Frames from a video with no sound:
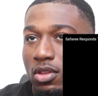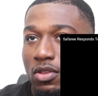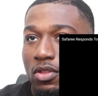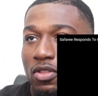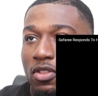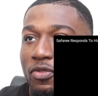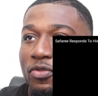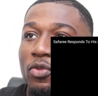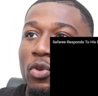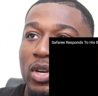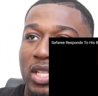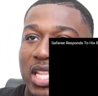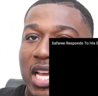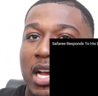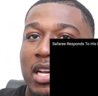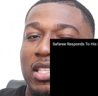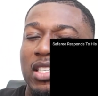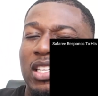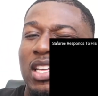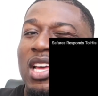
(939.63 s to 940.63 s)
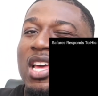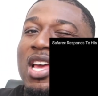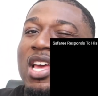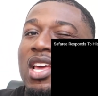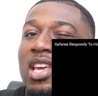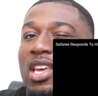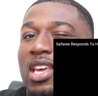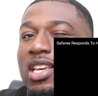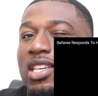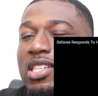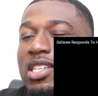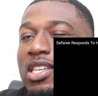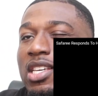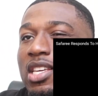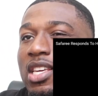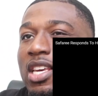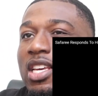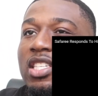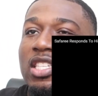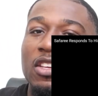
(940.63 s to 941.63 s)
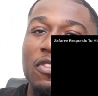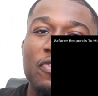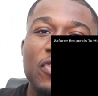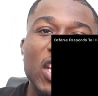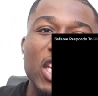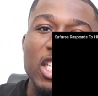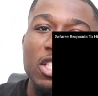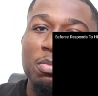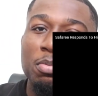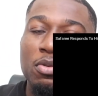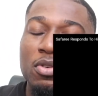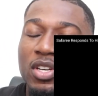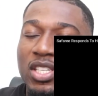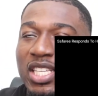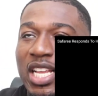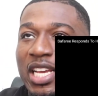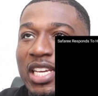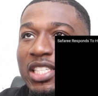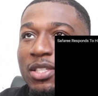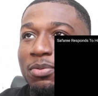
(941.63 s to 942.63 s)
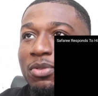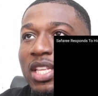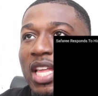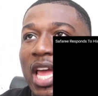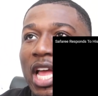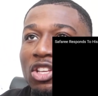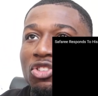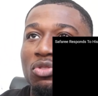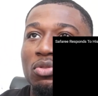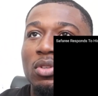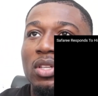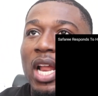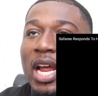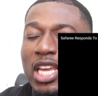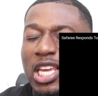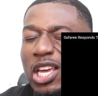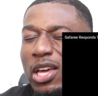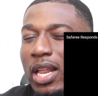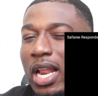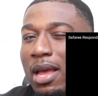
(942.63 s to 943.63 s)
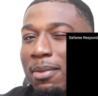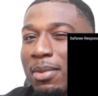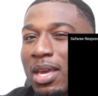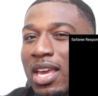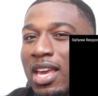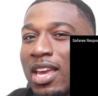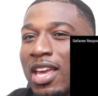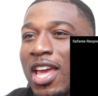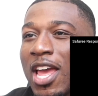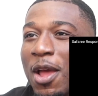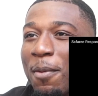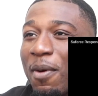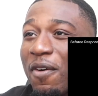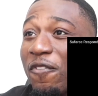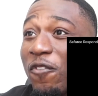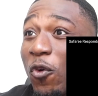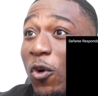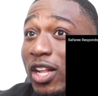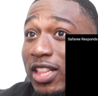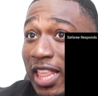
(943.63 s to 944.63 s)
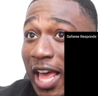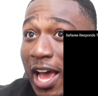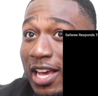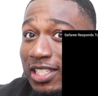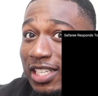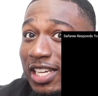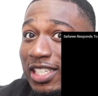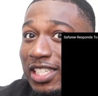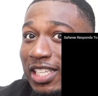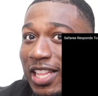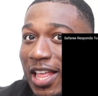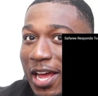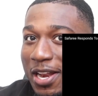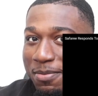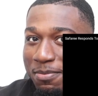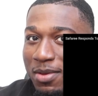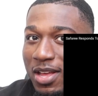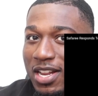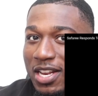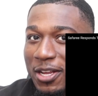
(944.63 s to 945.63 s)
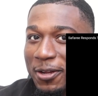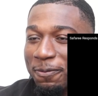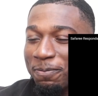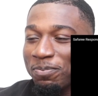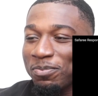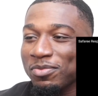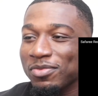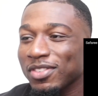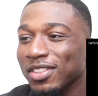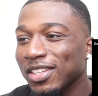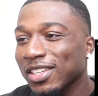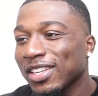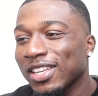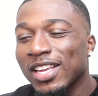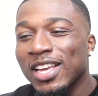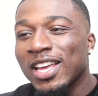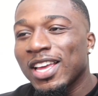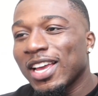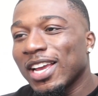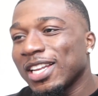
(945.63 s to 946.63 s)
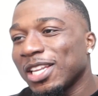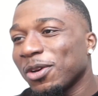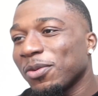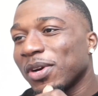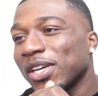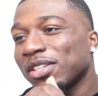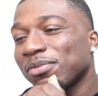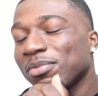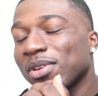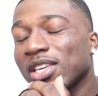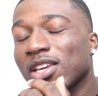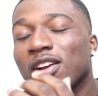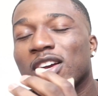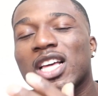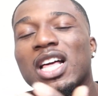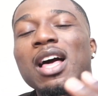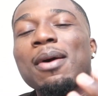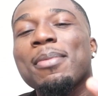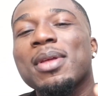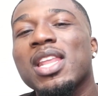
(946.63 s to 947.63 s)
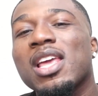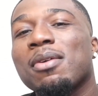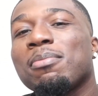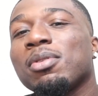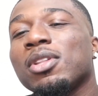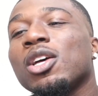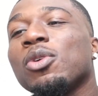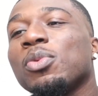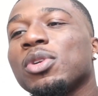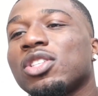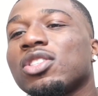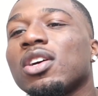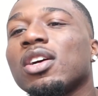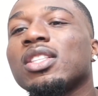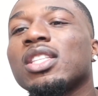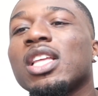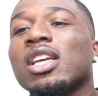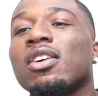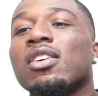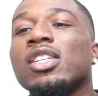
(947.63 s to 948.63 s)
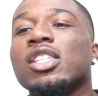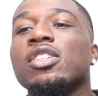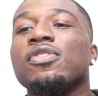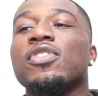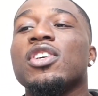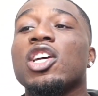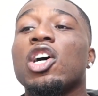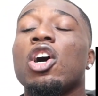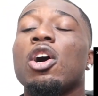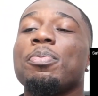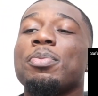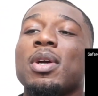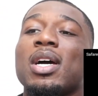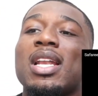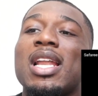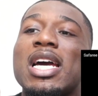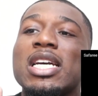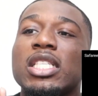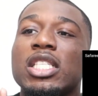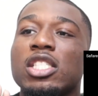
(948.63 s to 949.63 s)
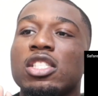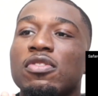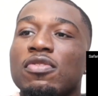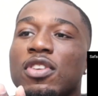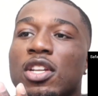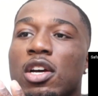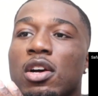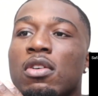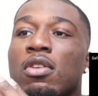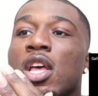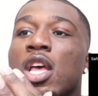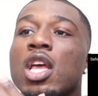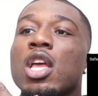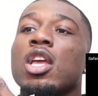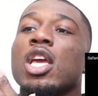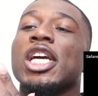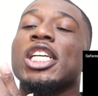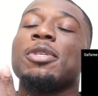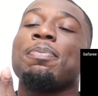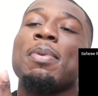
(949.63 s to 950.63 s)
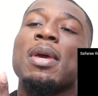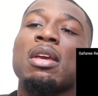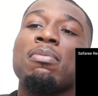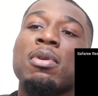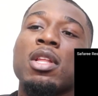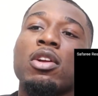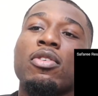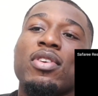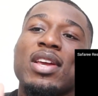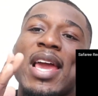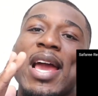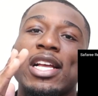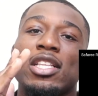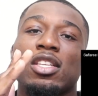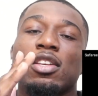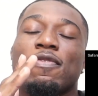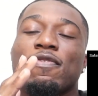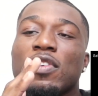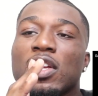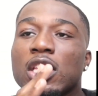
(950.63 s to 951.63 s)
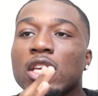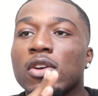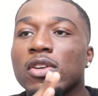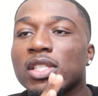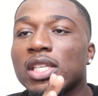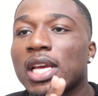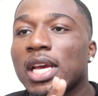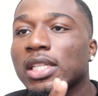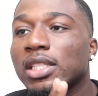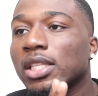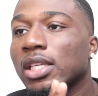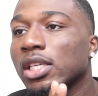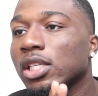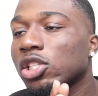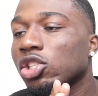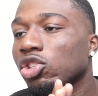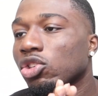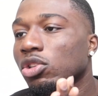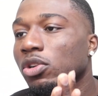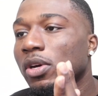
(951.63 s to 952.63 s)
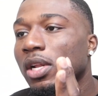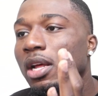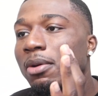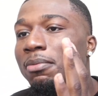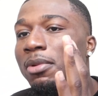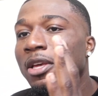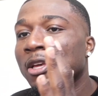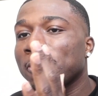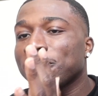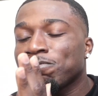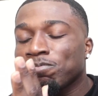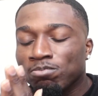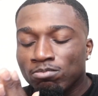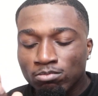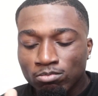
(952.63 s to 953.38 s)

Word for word: the 4,000 isn't isn't feasible. It's not substantial. Like, you know what I mean? But 4,000, that's a lot of money. Anyways, man, y'all comment down below what y'all think on this video. Hope y'all like this video. Expect me to react to videos like this. You know what I mean?